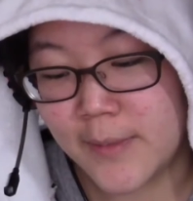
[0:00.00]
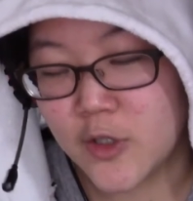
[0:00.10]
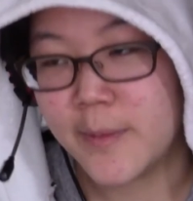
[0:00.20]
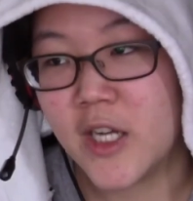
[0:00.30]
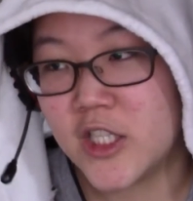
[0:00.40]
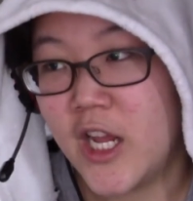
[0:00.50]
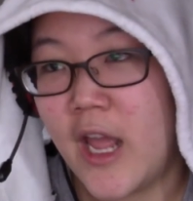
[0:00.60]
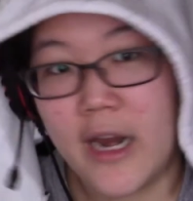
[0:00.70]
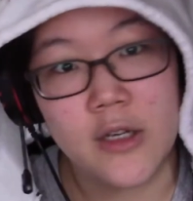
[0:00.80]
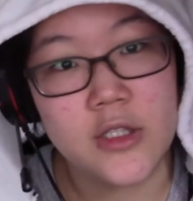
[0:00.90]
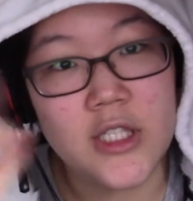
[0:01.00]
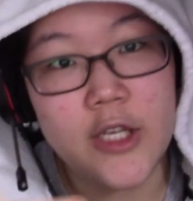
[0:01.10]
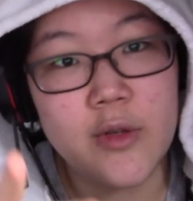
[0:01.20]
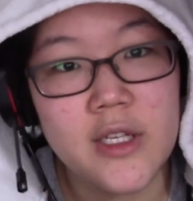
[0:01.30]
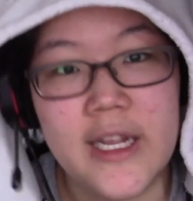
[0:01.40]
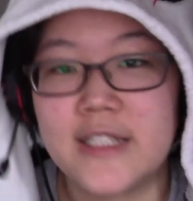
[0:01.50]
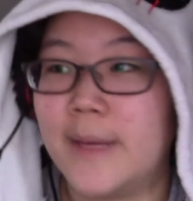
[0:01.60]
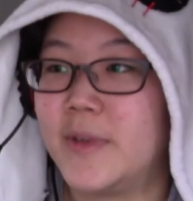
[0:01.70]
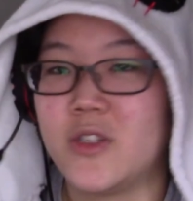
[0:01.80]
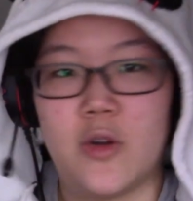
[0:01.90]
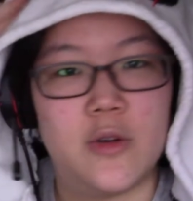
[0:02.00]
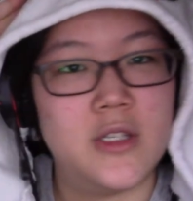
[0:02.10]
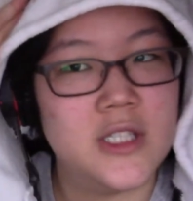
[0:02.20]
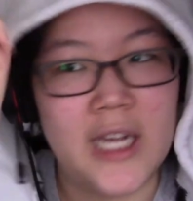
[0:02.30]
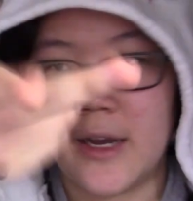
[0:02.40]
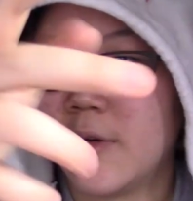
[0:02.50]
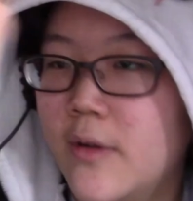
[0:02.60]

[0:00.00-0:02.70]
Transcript: so much, and I'll see you in the next episode. Ciao.